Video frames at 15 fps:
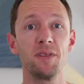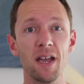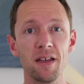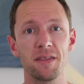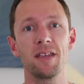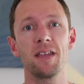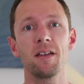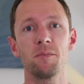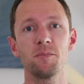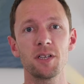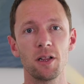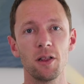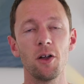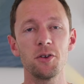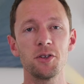nothing comes
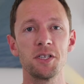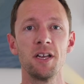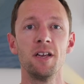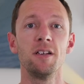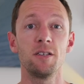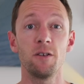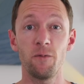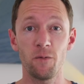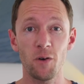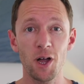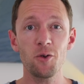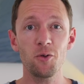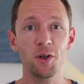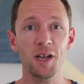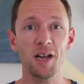close to
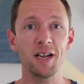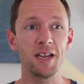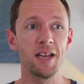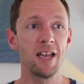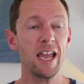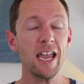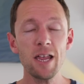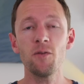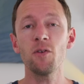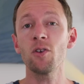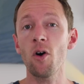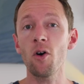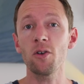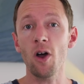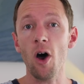Final Cut, even
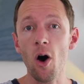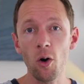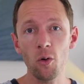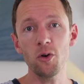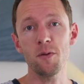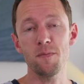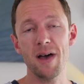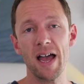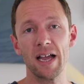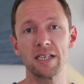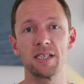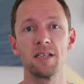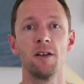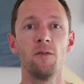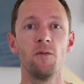on older
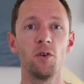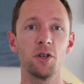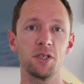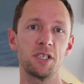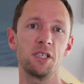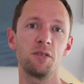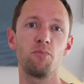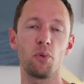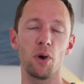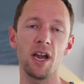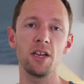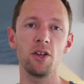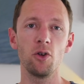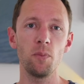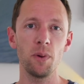Macs versus
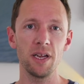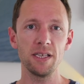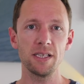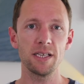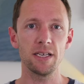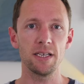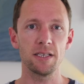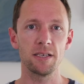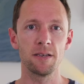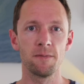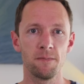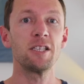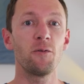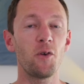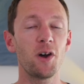brand new PCs.
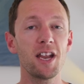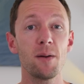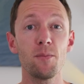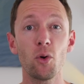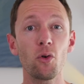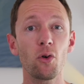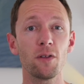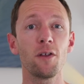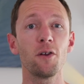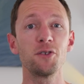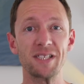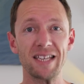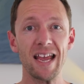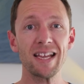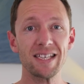To find out more on
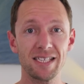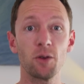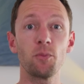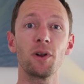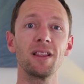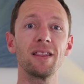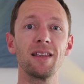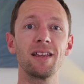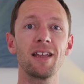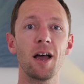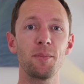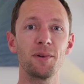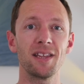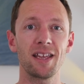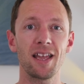those tests, I'll put a link
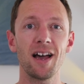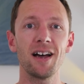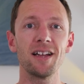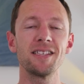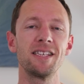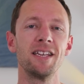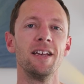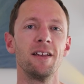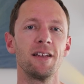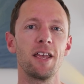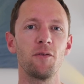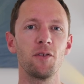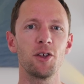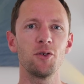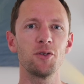up in the cards
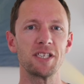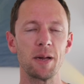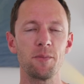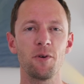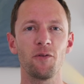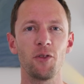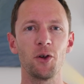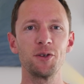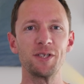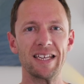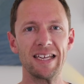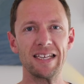giving you some of those